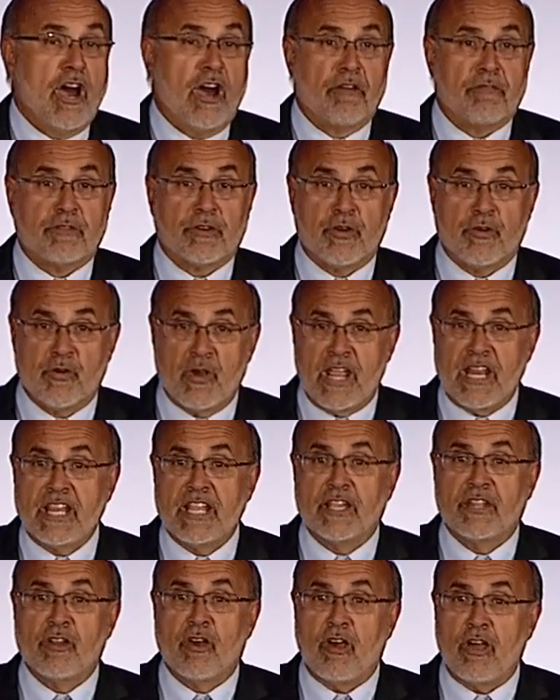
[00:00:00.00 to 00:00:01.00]
of
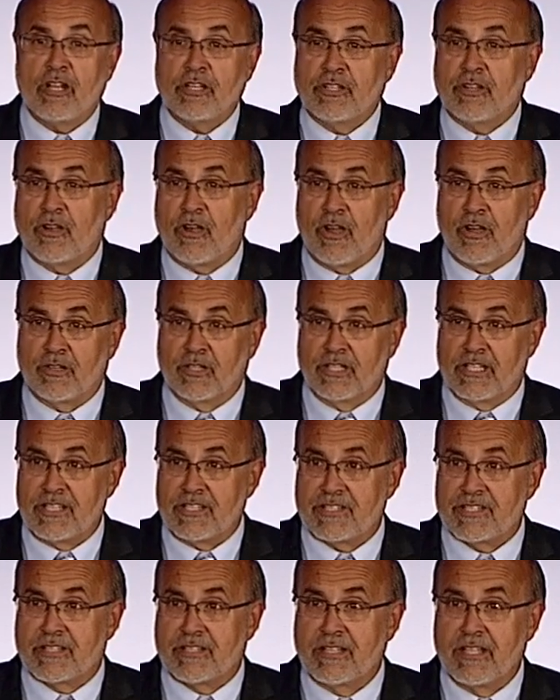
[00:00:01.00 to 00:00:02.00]
creating an on-call
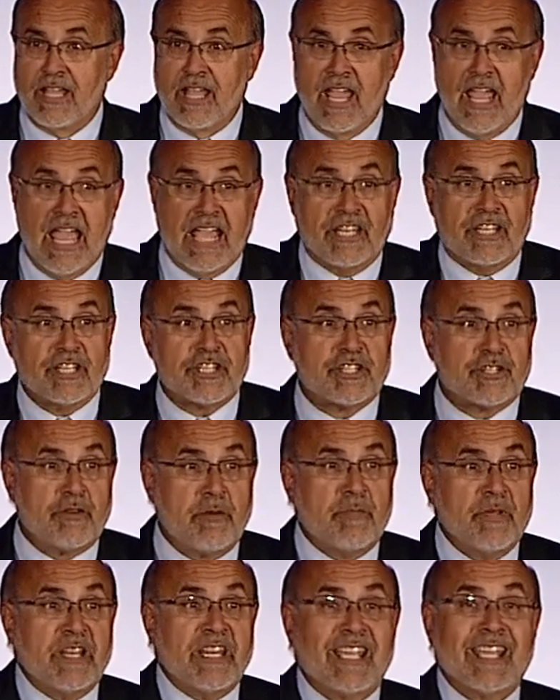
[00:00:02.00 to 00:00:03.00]
list and
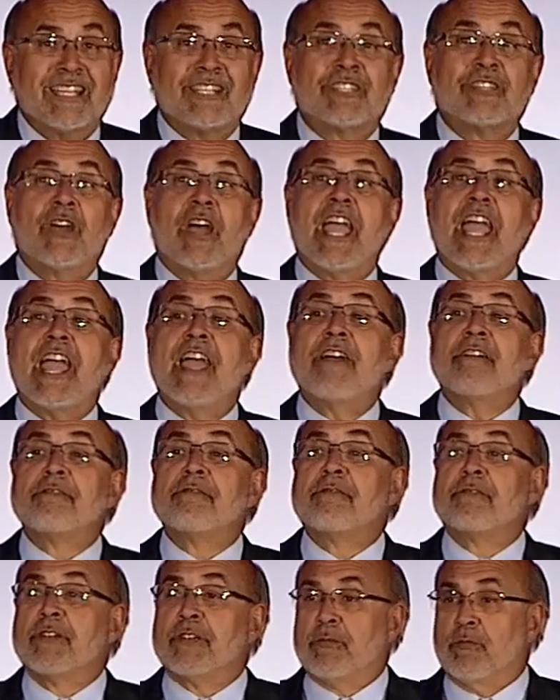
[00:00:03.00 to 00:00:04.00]
distributing it to
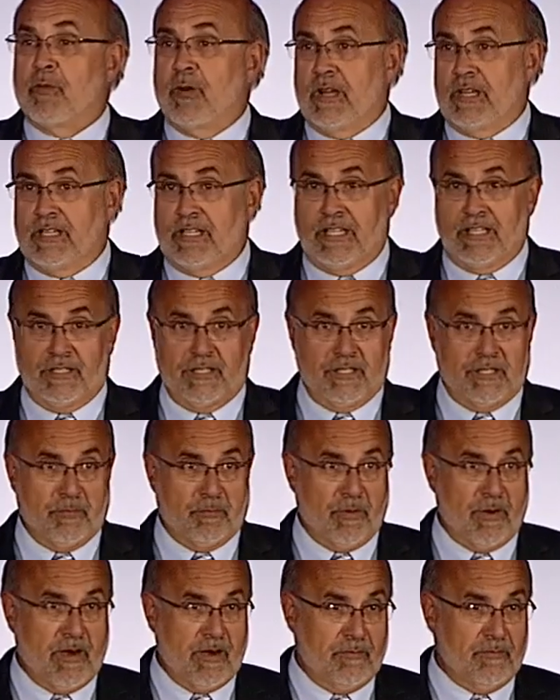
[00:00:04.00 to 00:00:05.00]
everyone in the
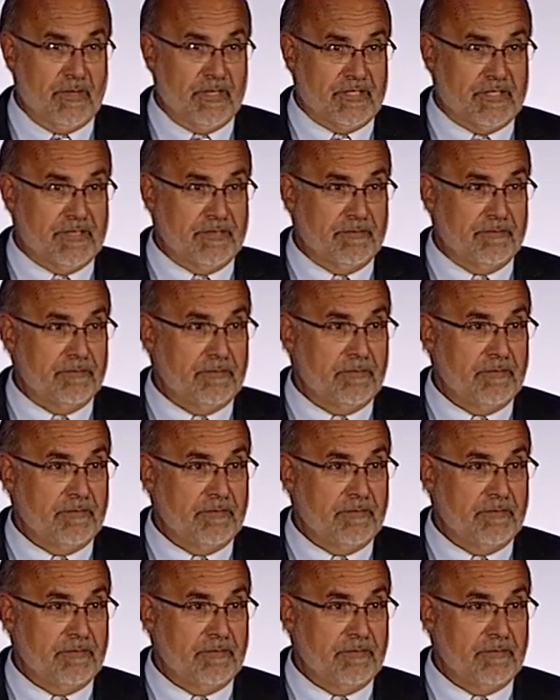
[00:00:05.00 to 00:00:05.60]
department.